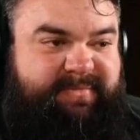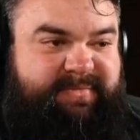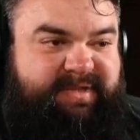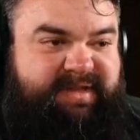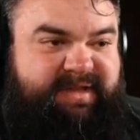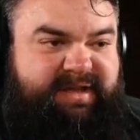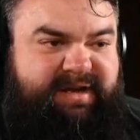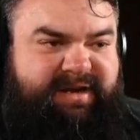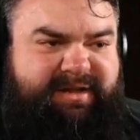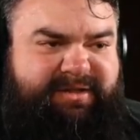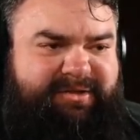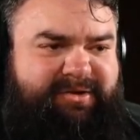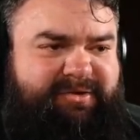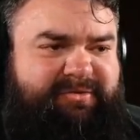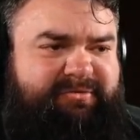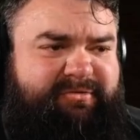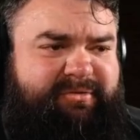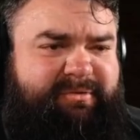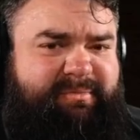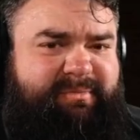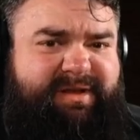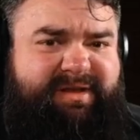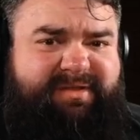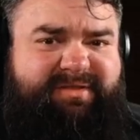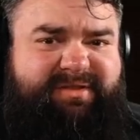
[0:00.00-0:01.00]
Did he look for
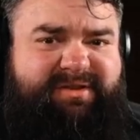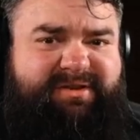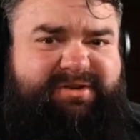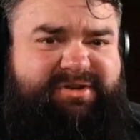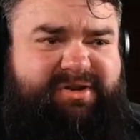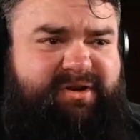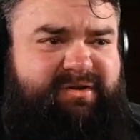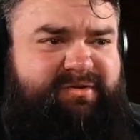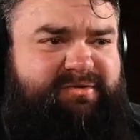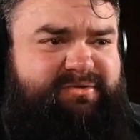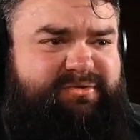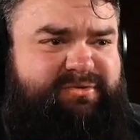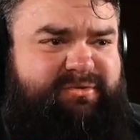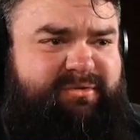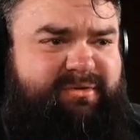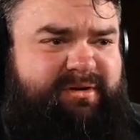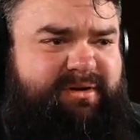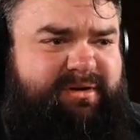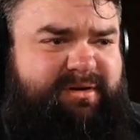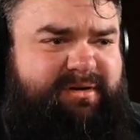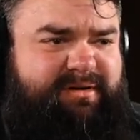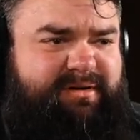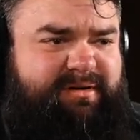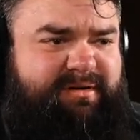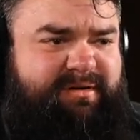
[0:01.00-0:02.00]
me in the junk
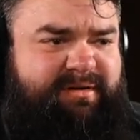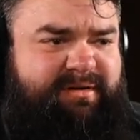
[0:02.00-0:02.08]
drawer?